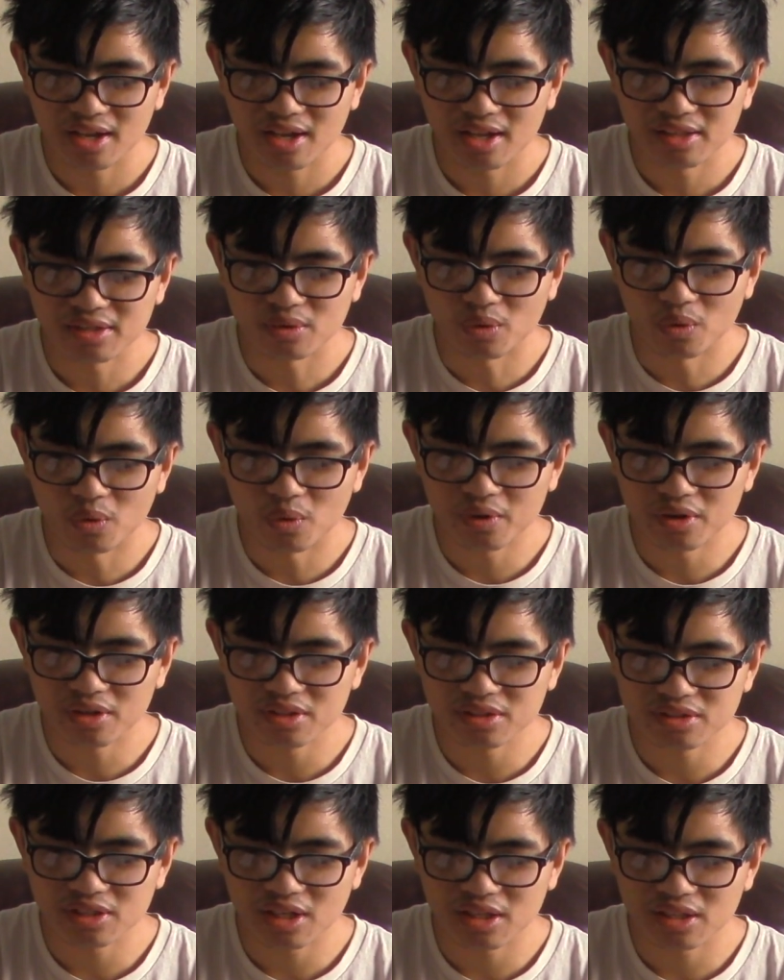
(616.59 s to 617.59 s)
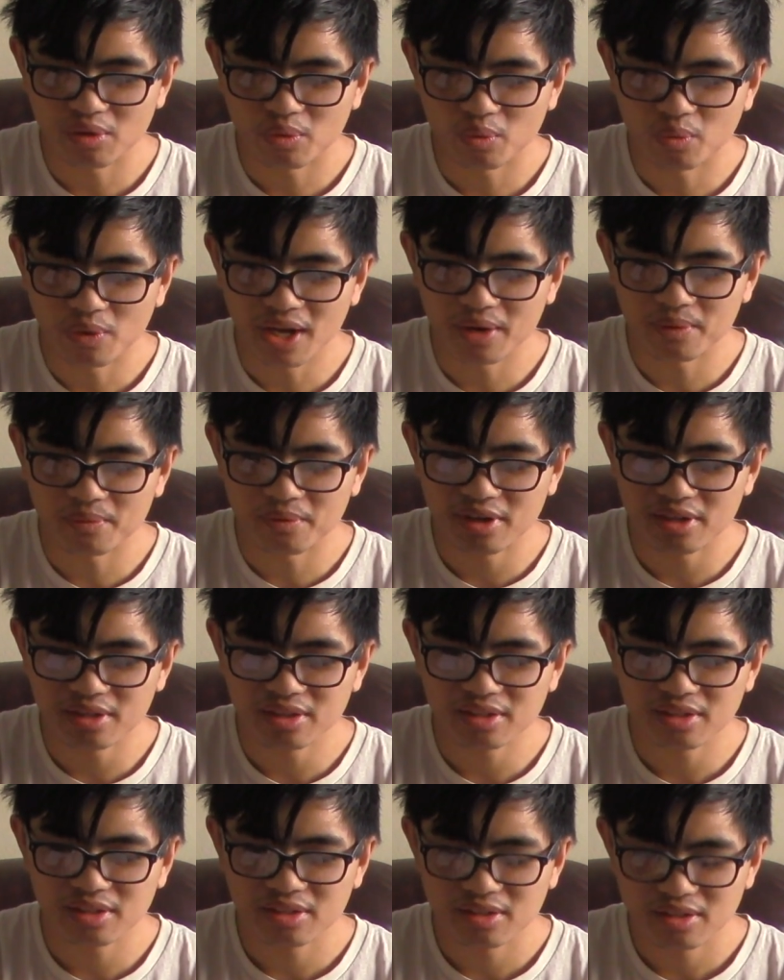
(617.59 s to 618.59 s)
an orange and a white
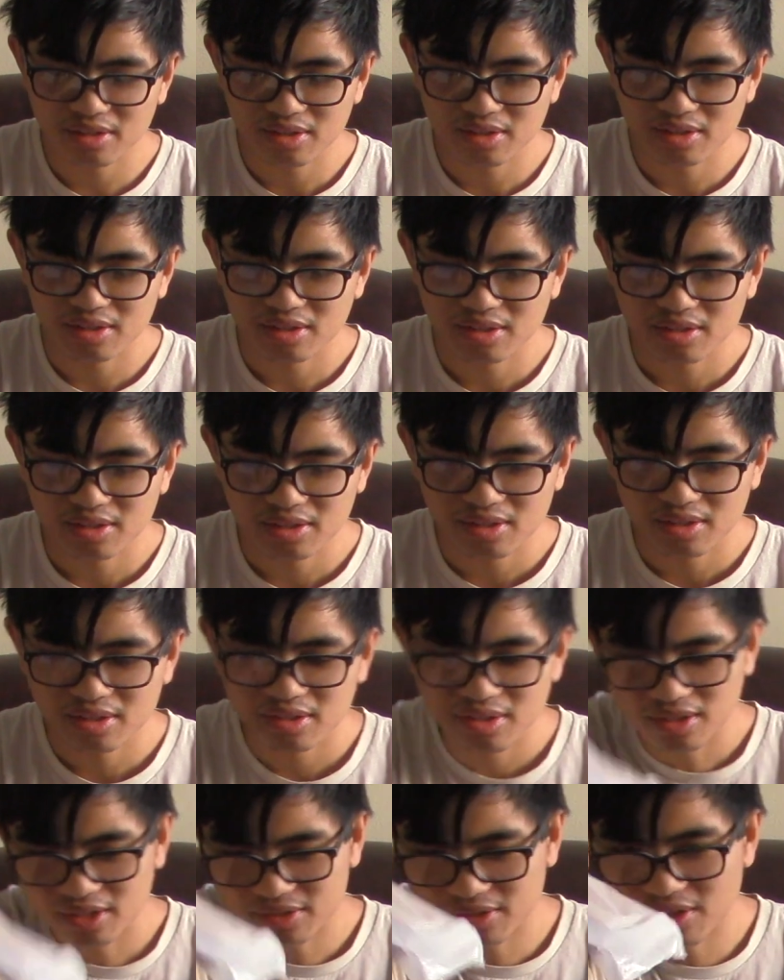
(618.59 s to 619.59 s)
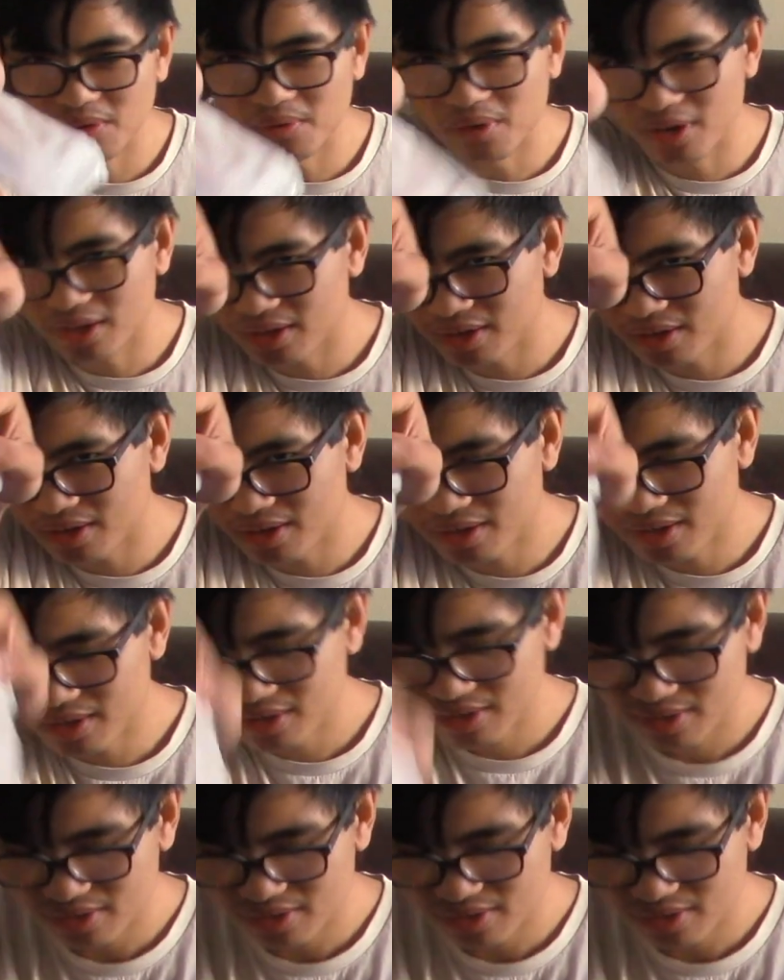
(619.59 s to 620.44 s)
one. That's all right here.